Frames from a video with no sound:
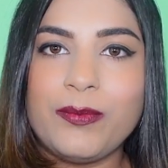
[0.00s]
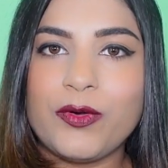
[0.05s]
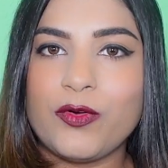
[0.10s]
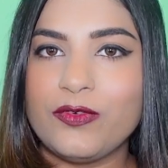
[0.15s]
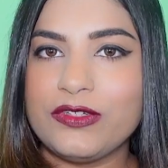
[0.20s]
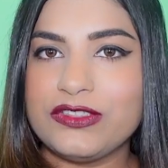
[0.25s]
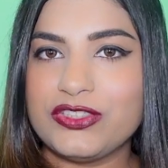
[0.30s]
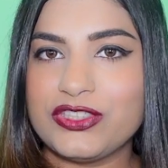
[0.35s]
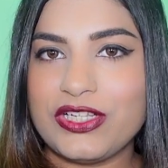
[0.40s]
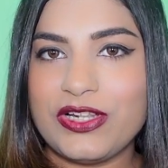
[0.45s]

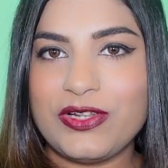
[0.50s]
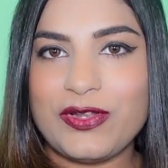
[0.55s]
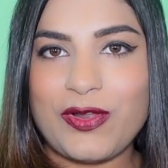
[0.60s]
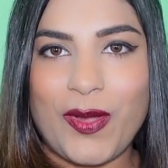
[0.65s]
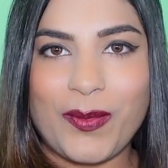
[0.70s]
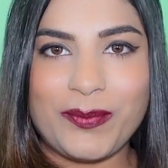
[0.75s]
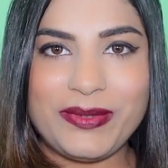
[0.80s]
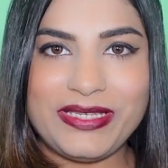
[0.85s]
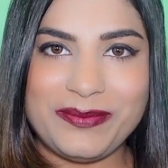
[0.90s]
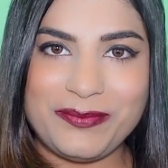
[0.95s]
Provincial
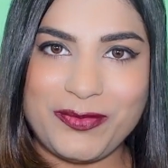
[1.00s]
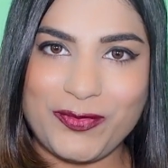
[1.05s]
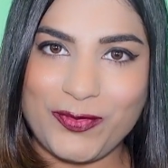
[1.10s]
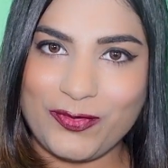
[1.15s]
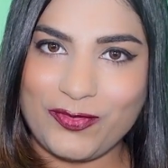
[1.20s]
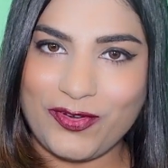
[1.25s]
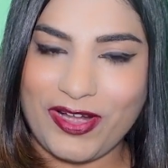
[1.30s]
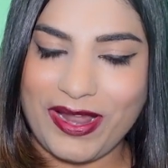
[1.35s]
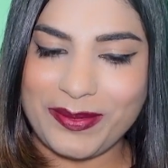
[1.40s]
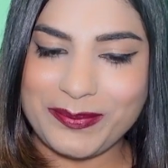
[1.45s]
Nominee
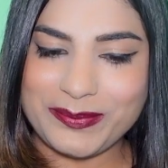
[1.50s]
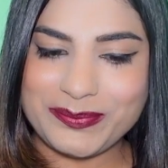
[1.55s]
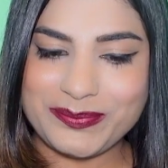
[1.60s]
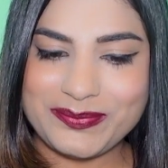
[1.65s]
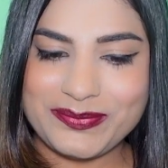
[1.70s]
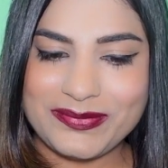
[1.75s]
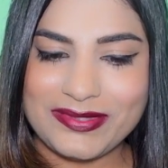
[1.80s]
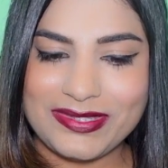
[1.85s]
Program.